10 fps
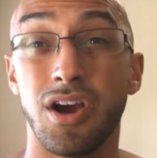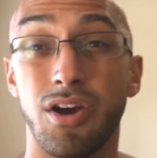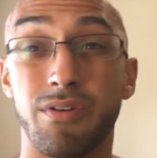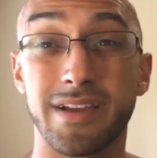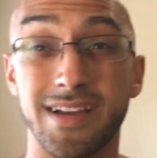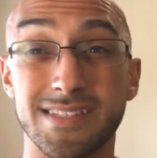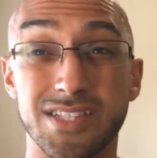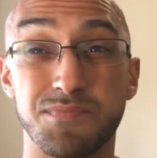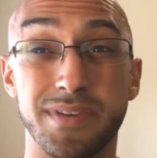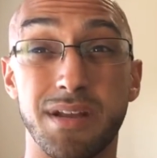All right guys,
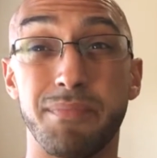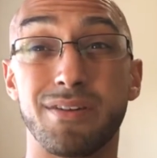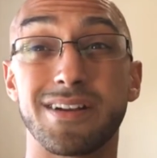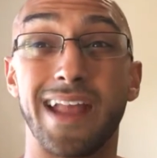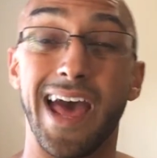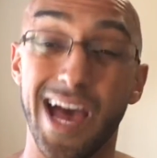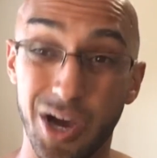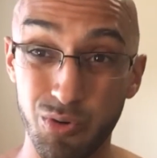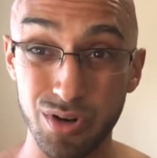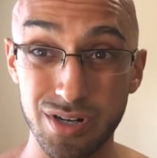it's been about an
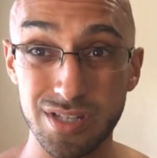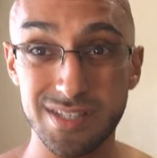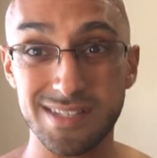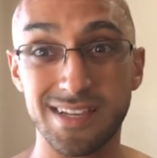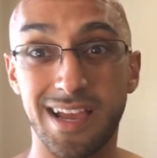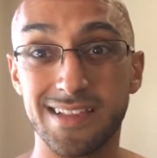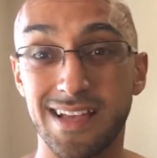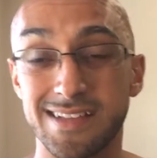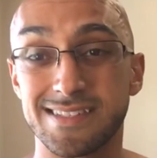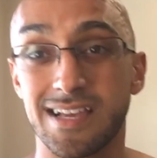hour since I had
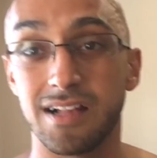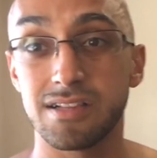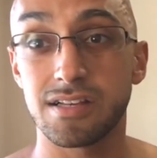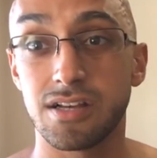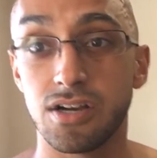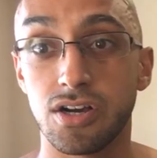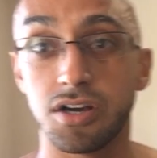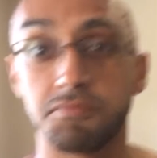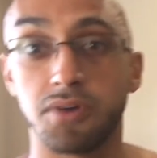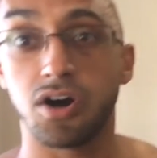that salad.
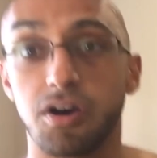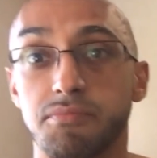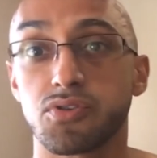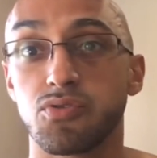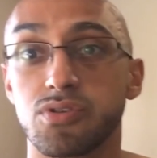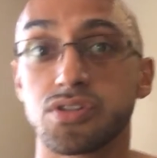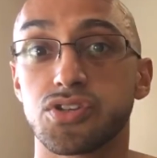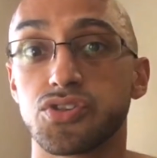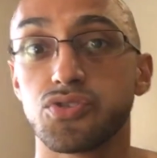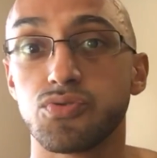I'm going
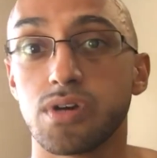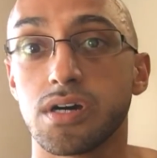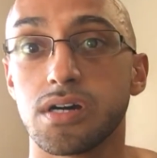to